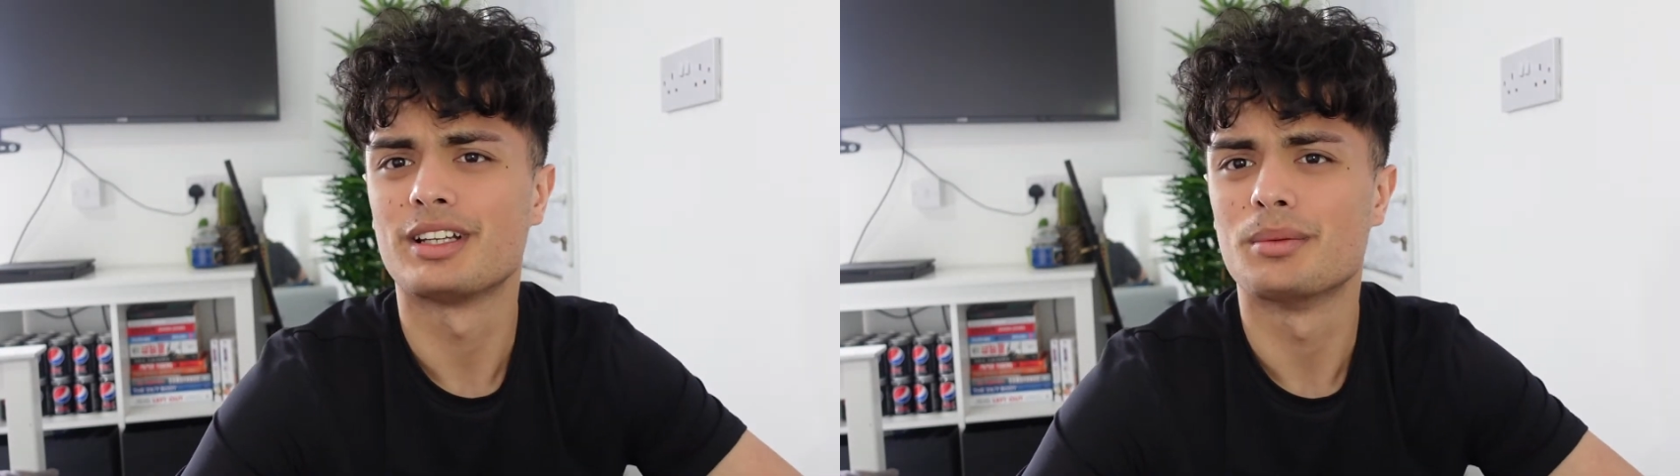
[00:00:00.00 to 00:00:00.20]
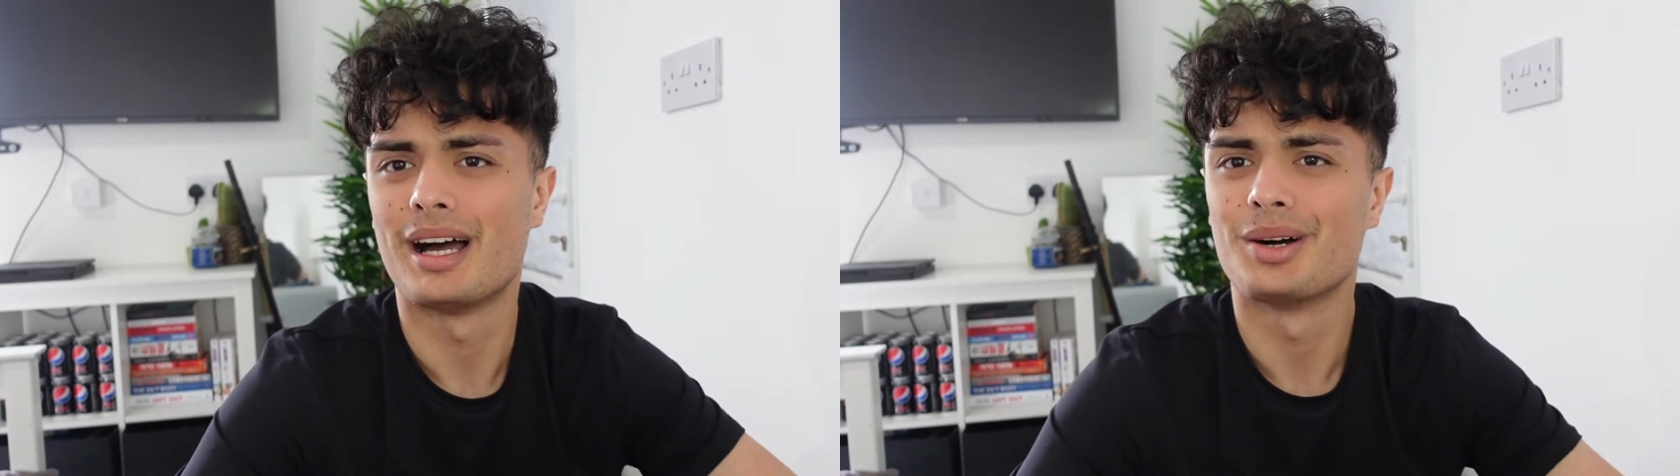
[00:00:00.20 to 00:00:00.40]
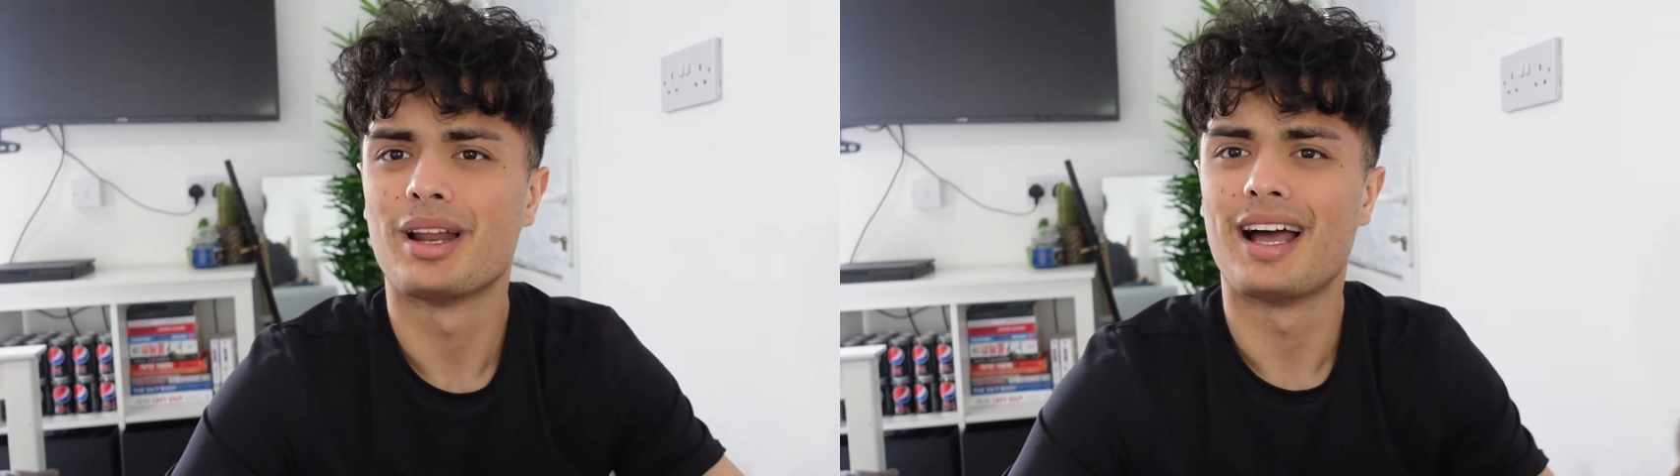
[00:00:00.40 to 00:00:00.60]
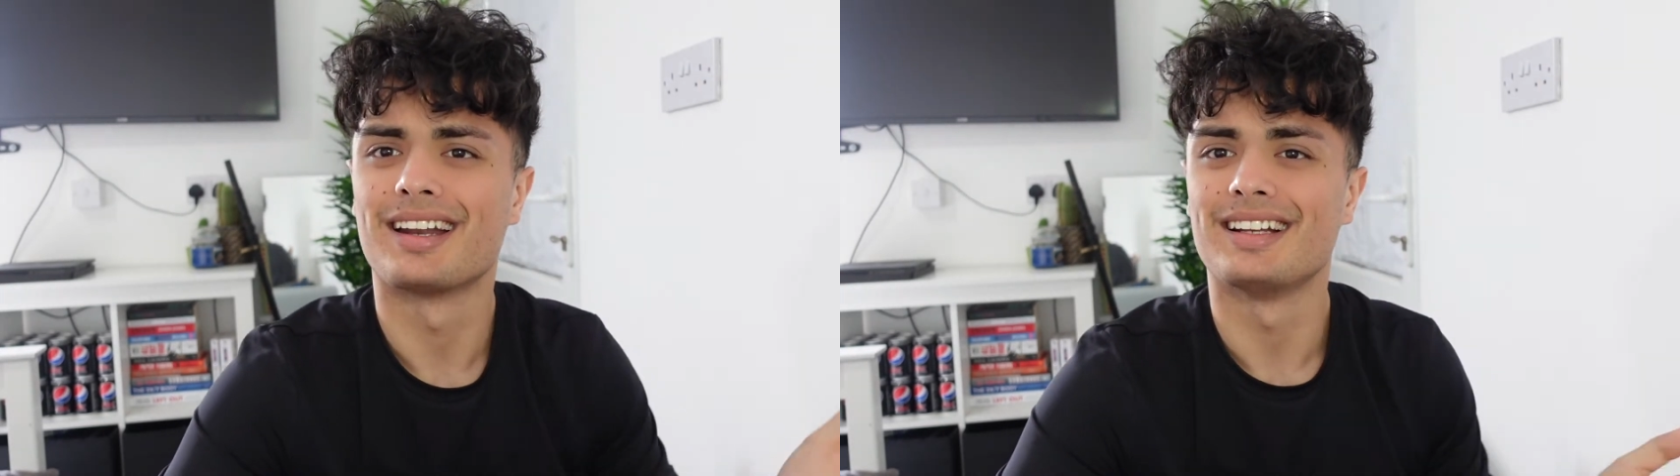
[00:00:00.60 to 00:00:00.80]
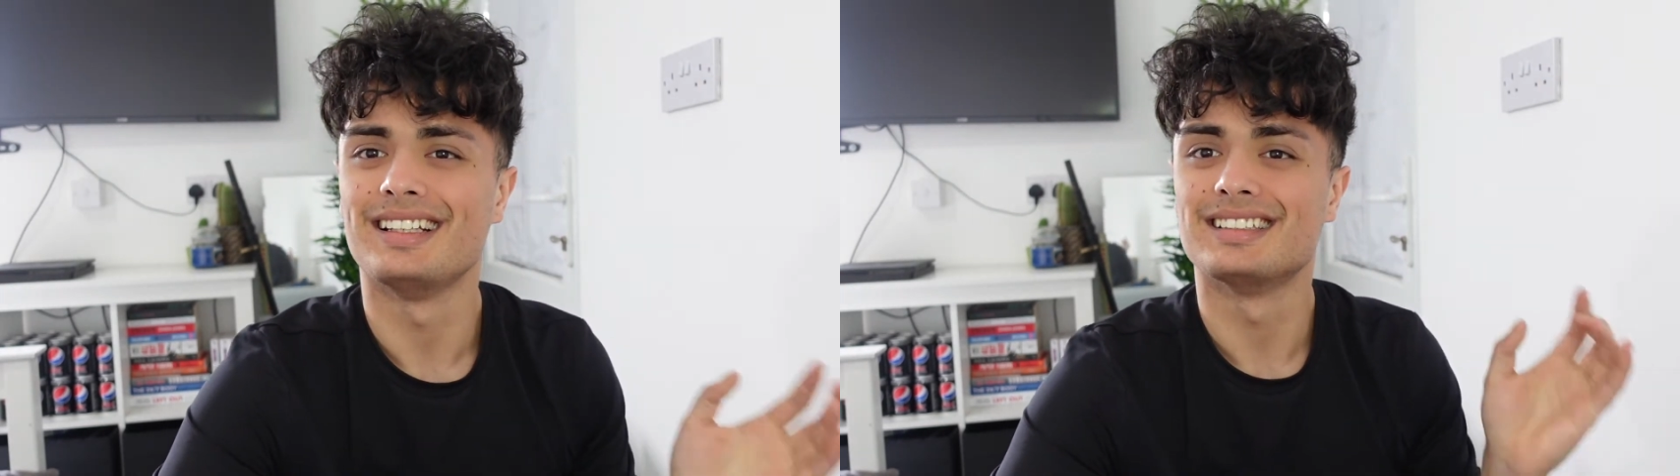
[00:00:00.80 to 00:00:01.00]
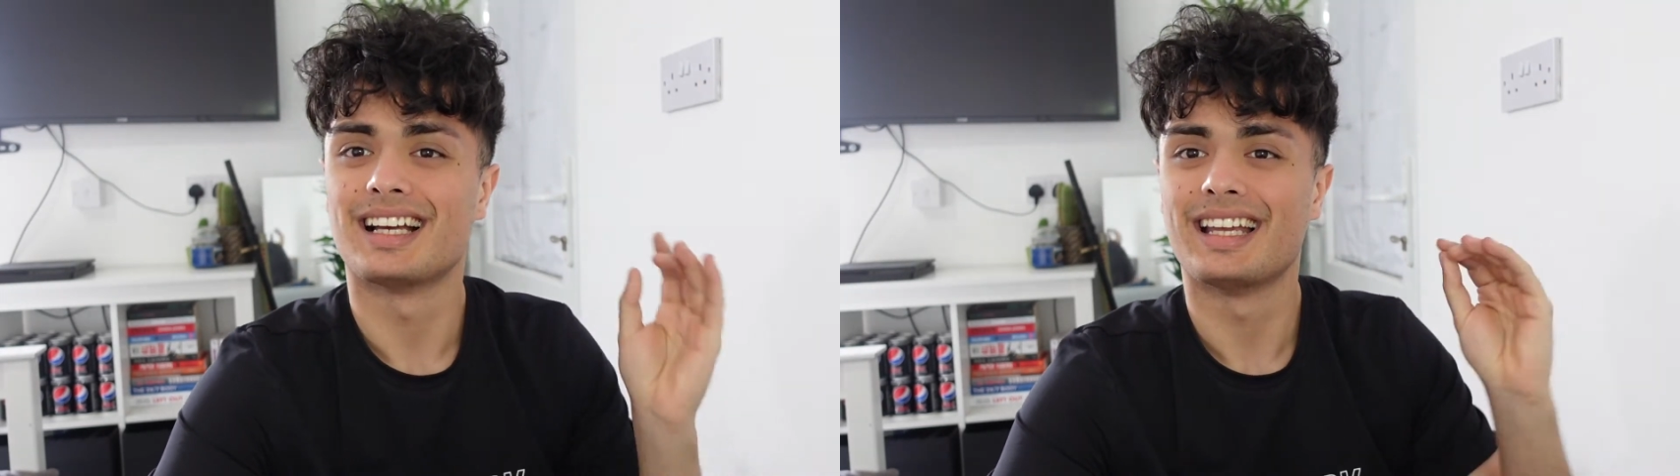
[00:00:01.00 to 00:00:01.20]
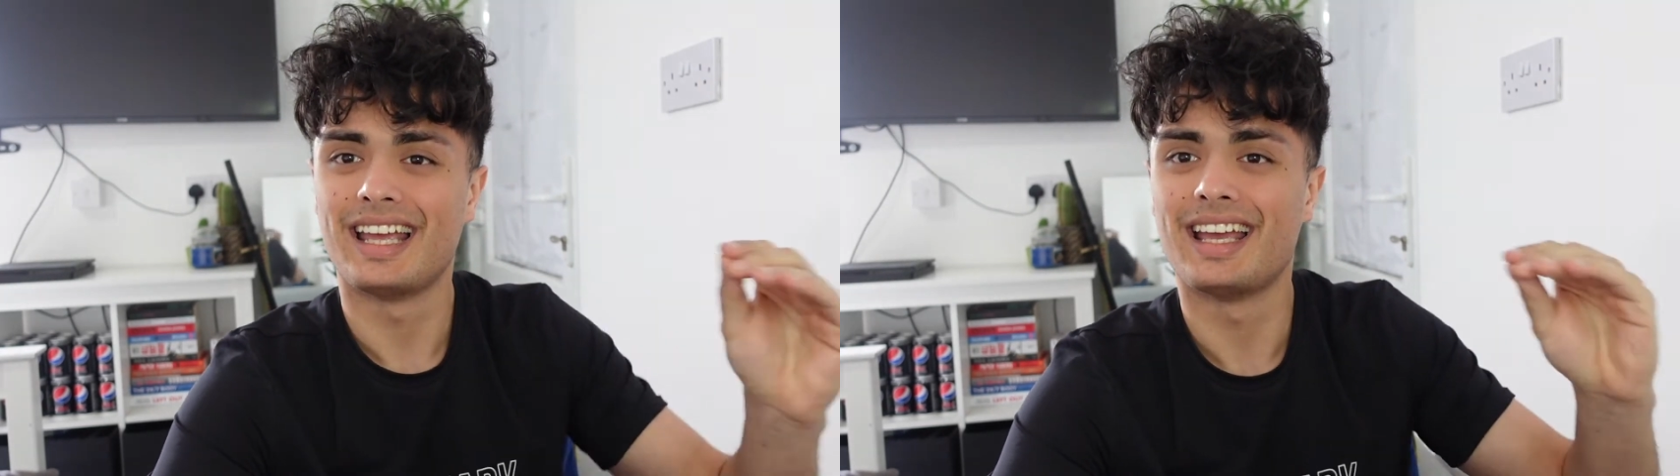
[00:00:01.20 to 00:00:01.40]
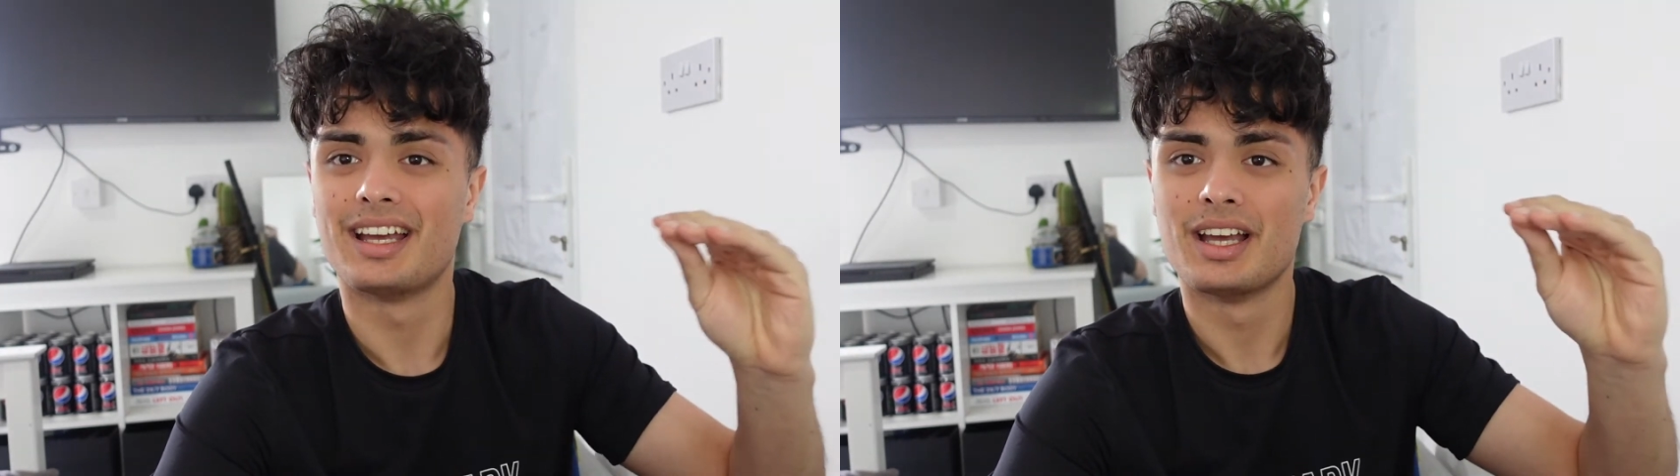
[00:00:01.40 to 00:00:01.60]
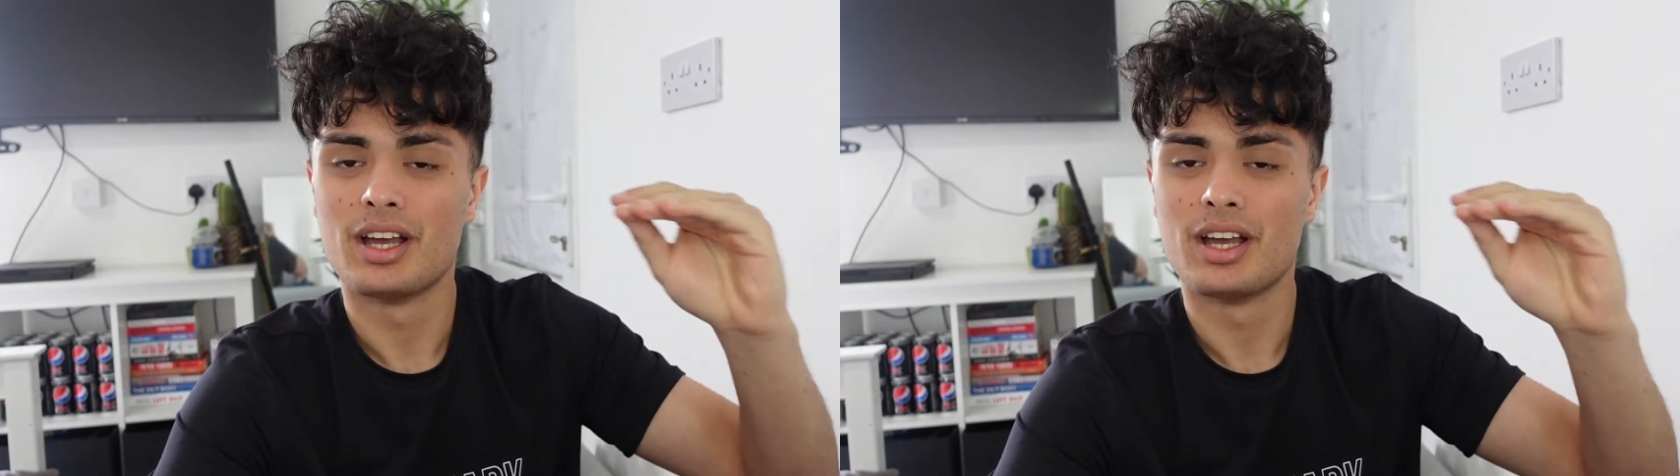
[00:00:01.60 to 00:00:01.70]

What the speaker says: amount and I need to hit